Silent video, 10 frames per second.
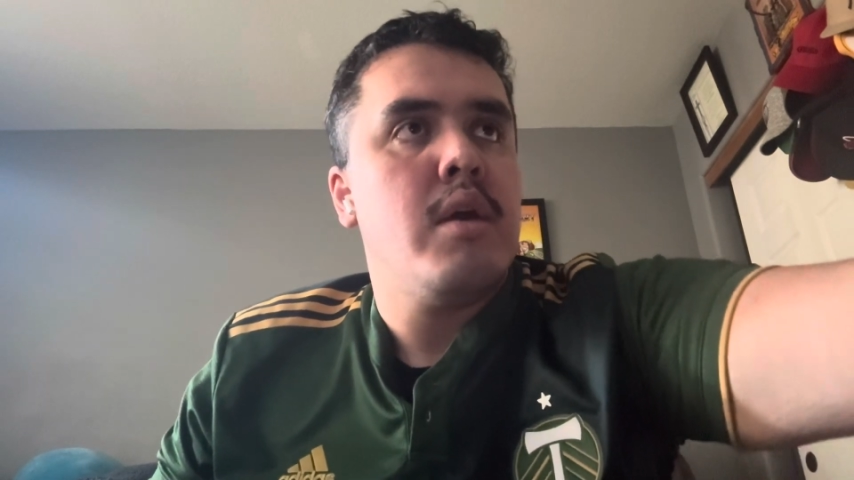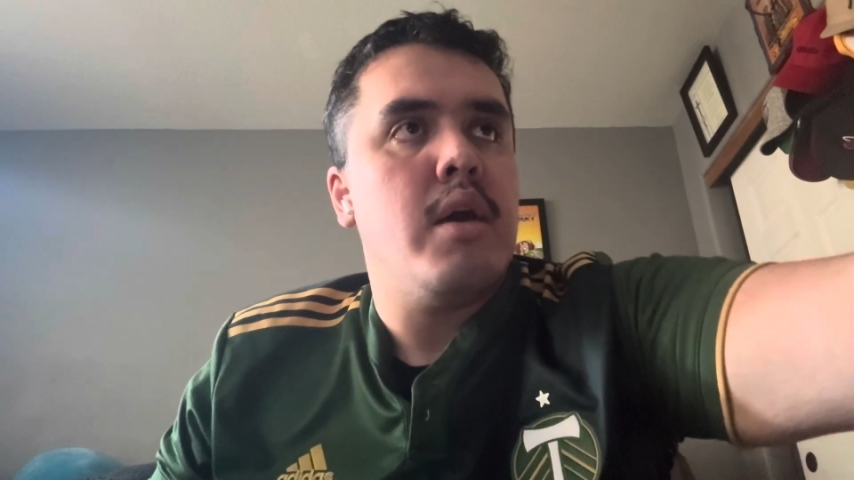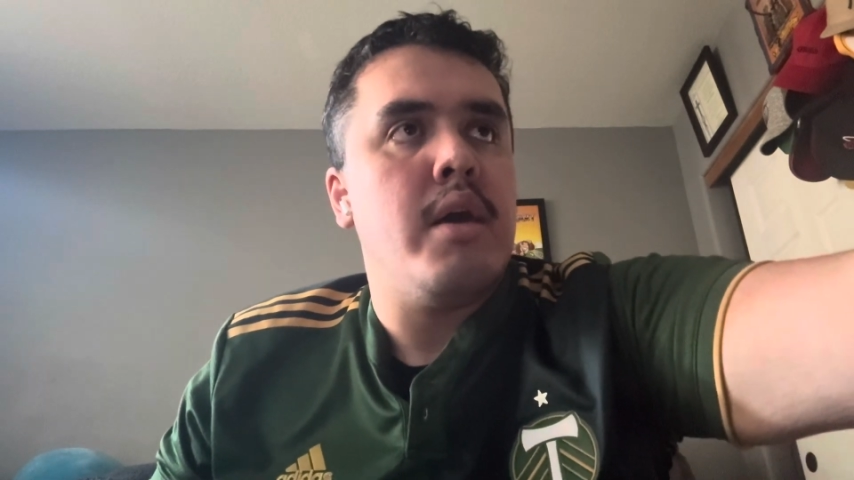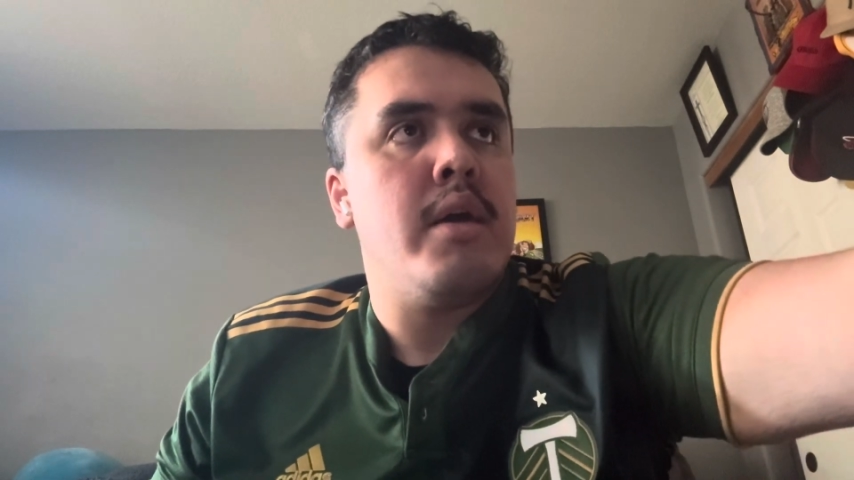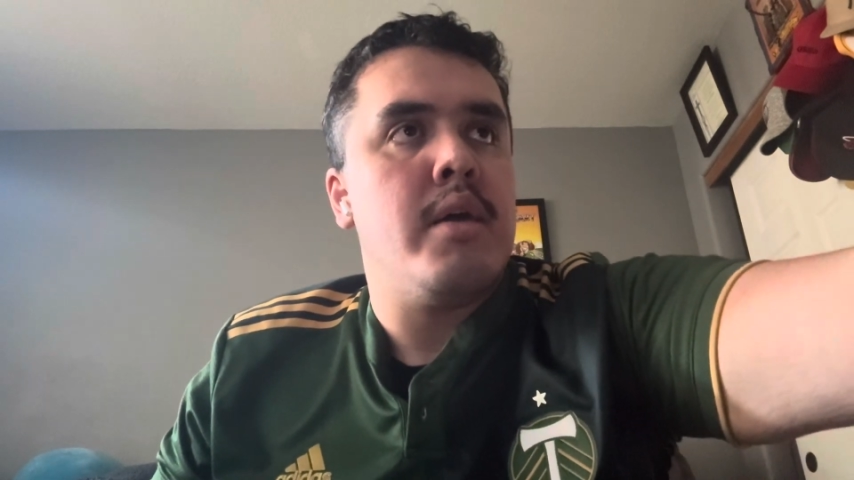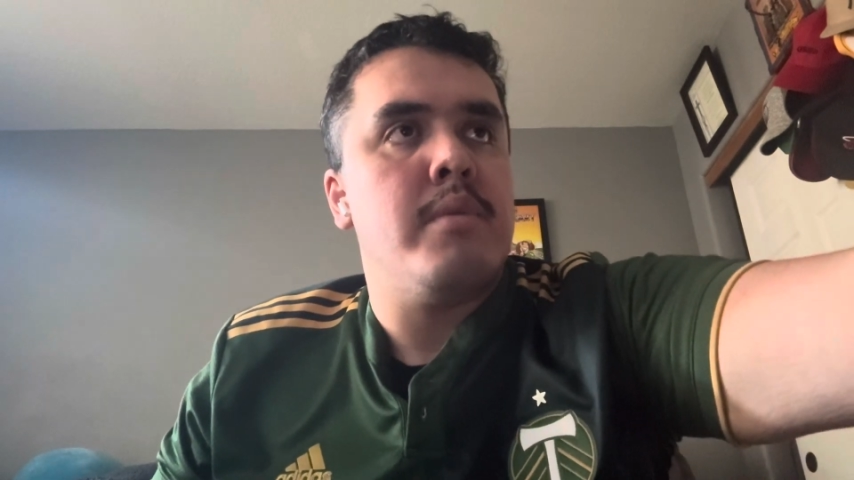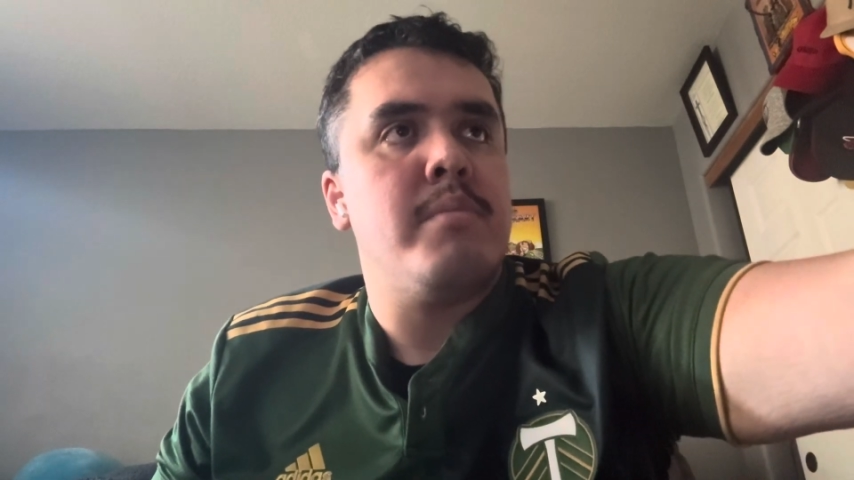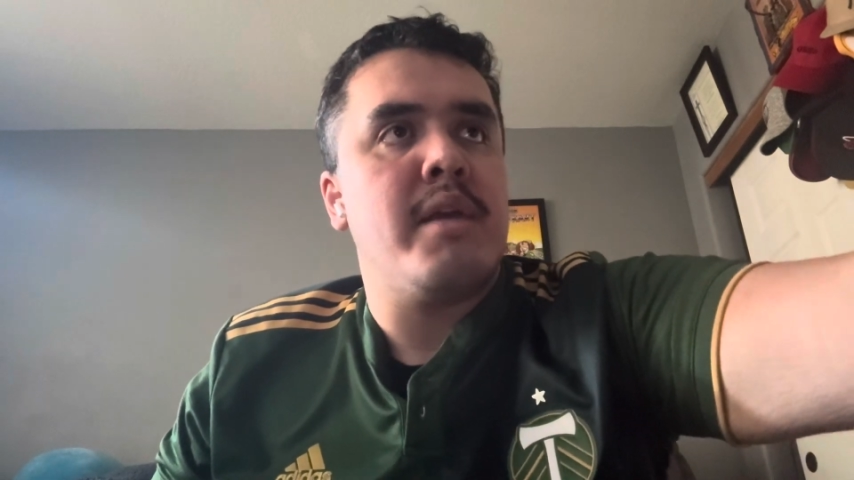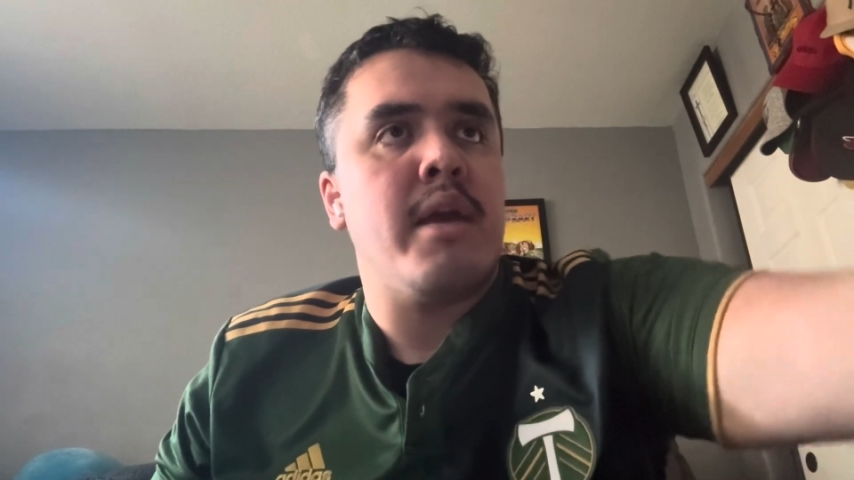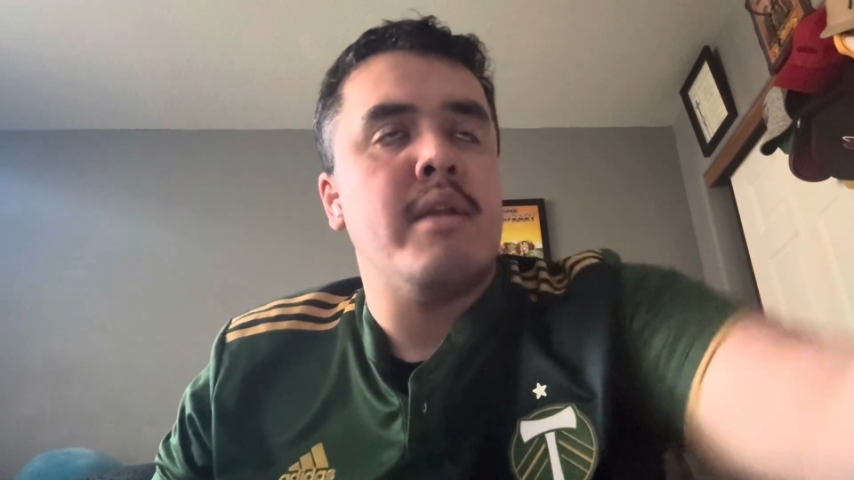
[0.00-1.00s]
But
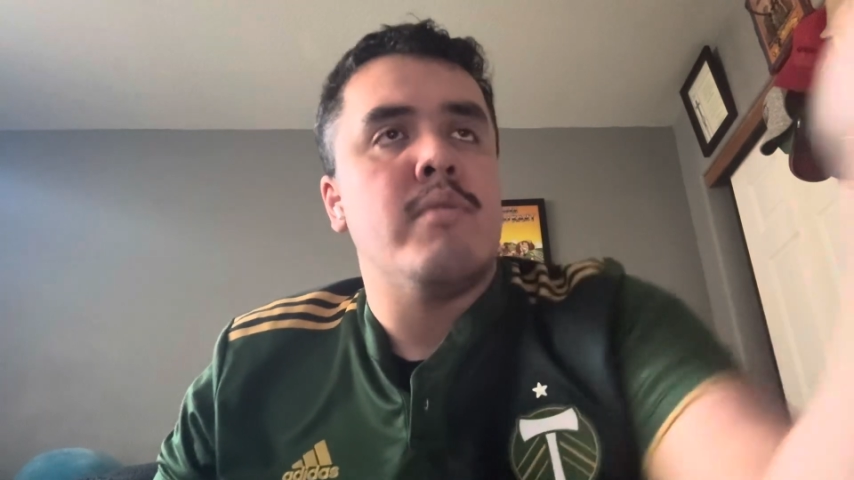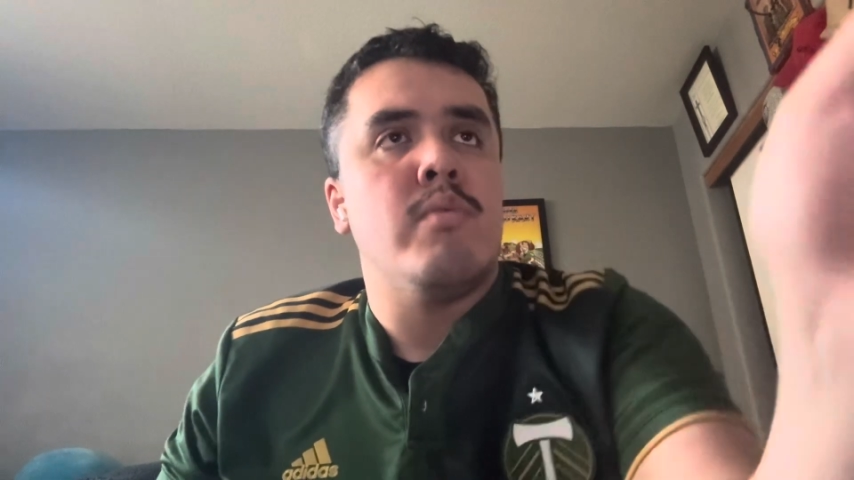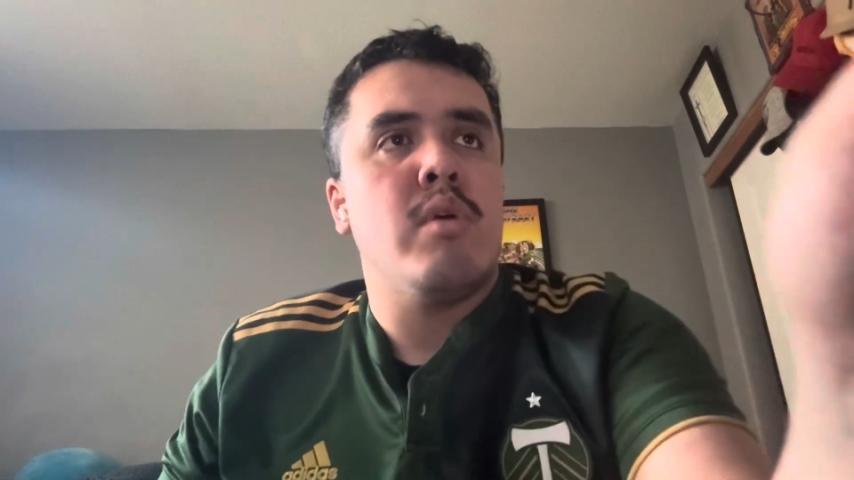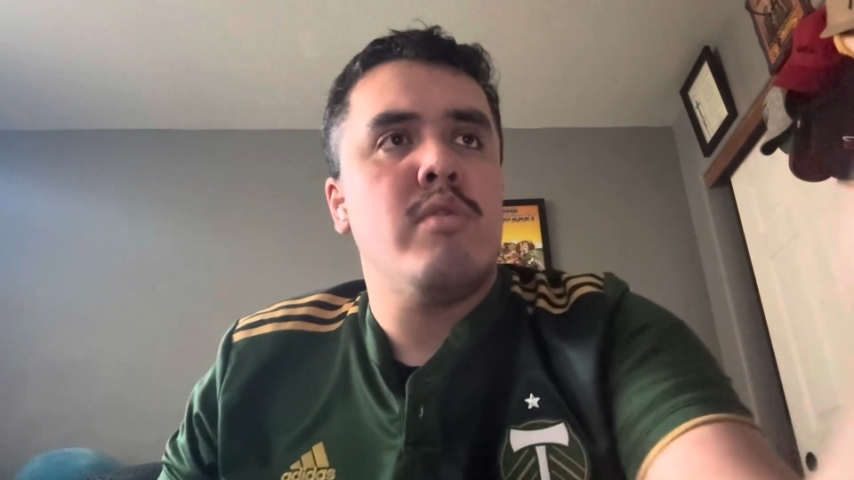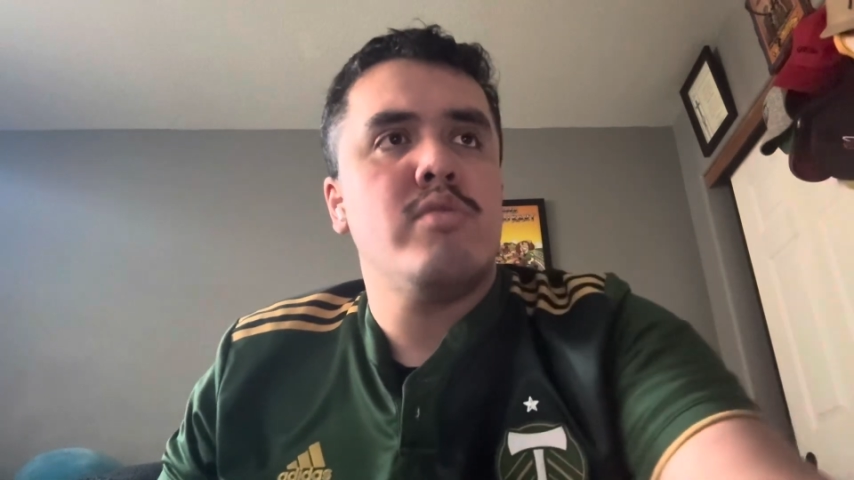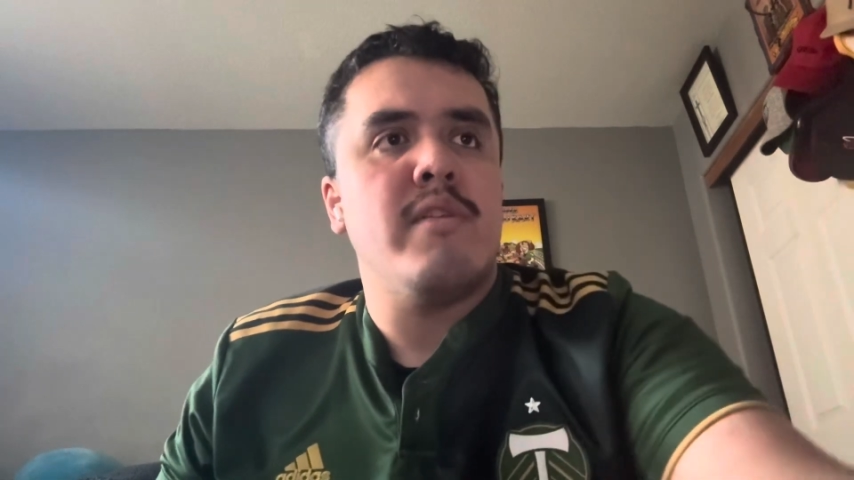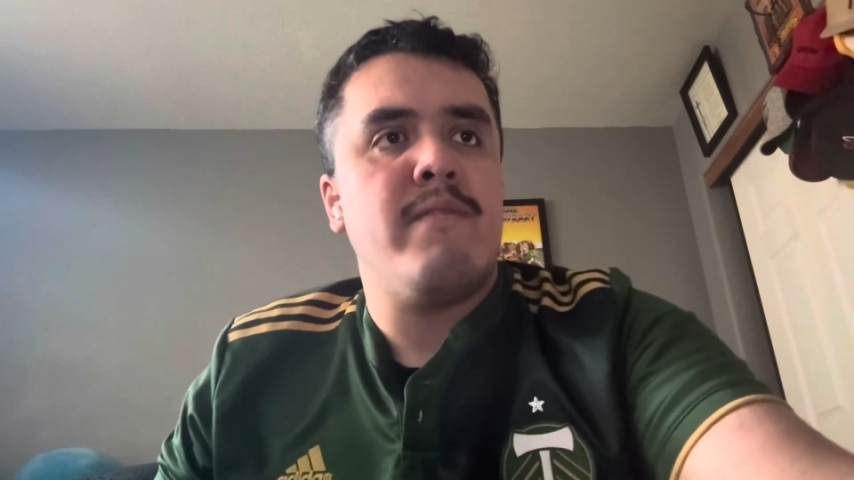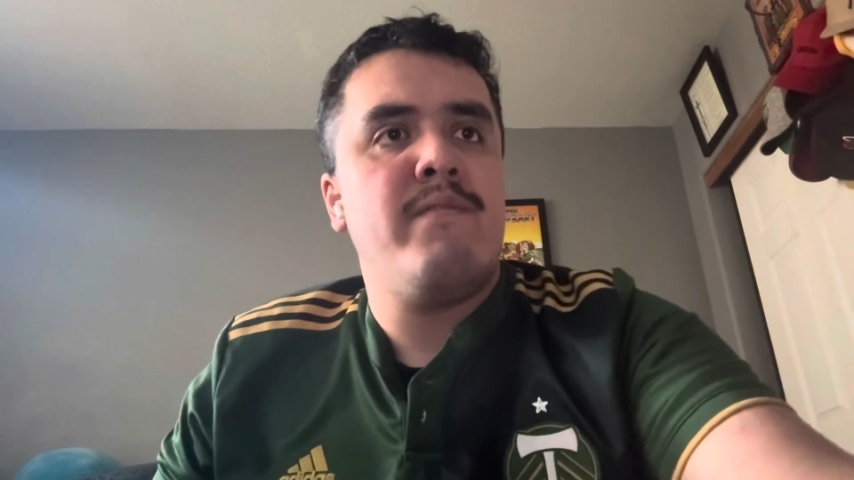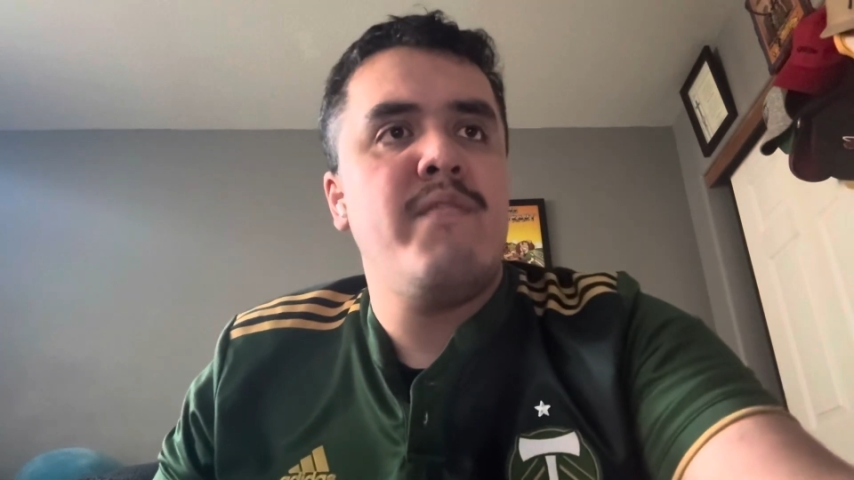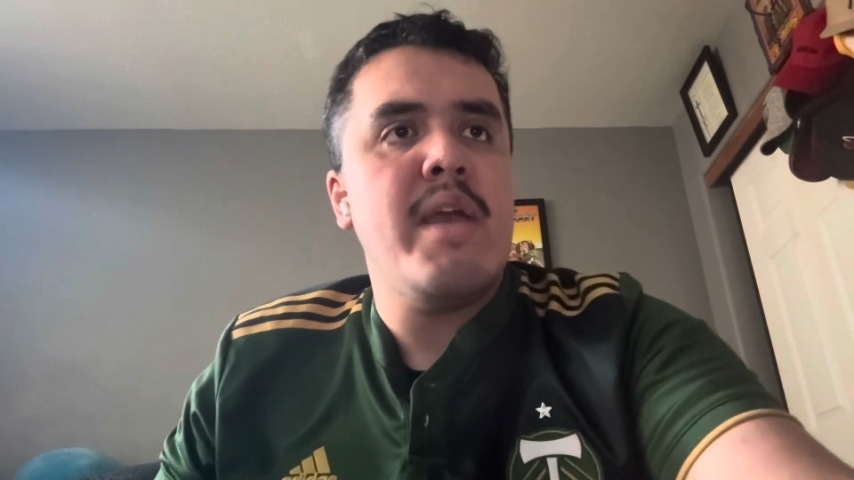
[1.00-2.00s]
yeah, anyway, we're going to the
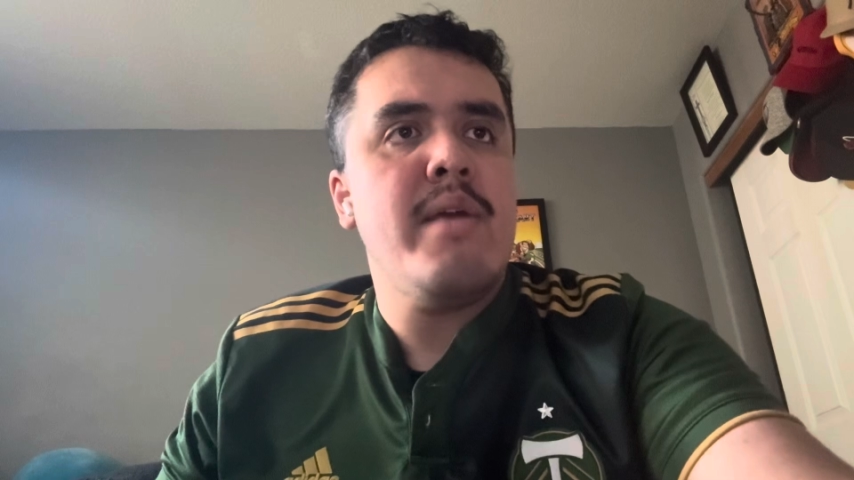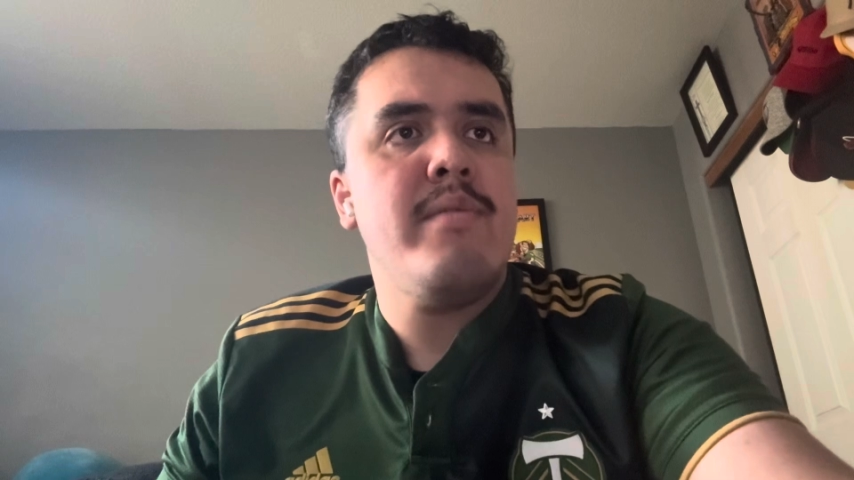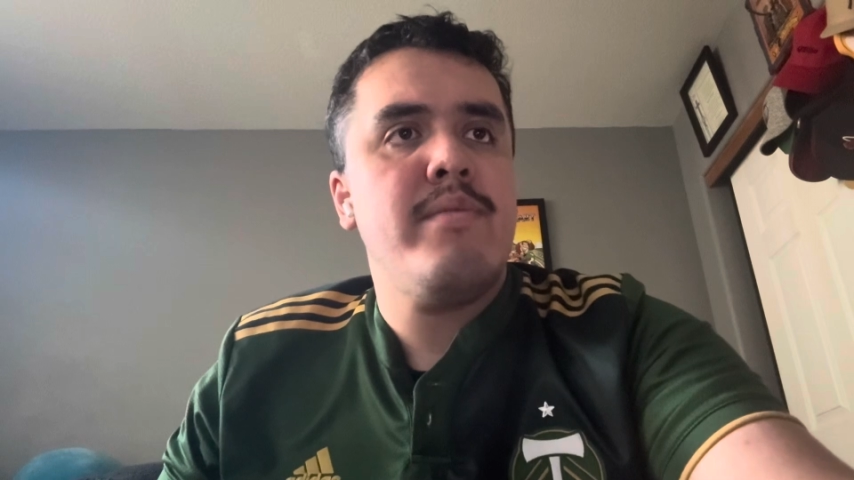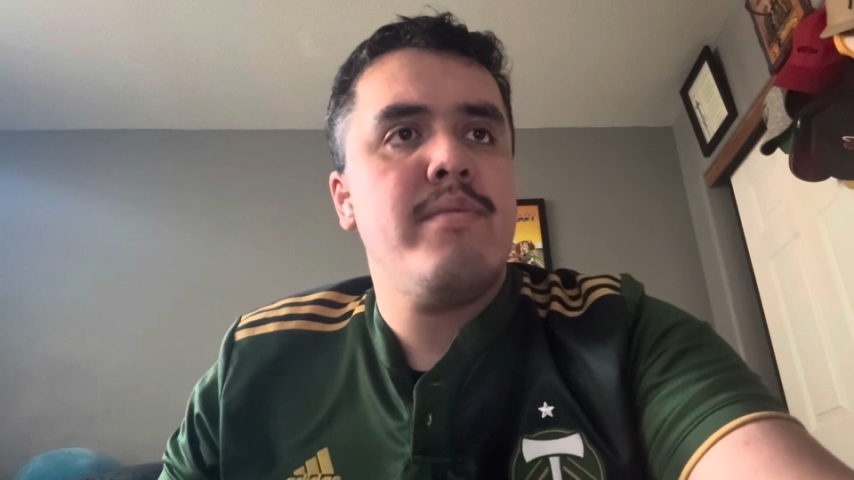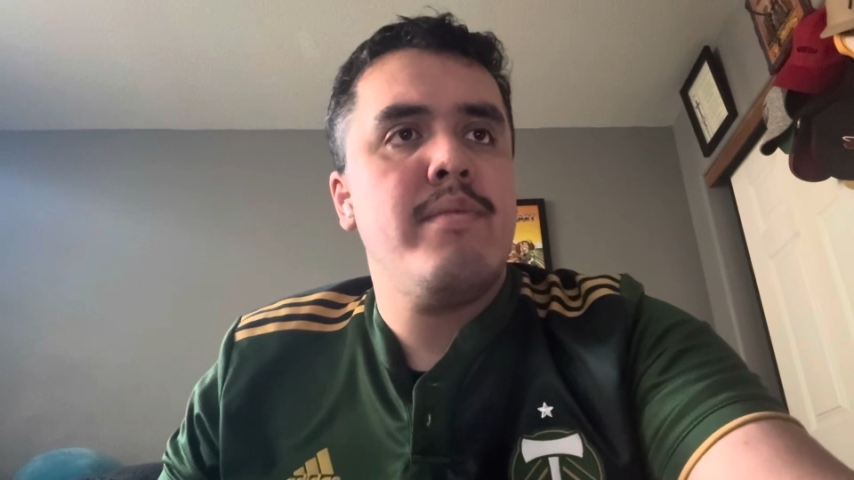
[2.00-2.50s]
fifth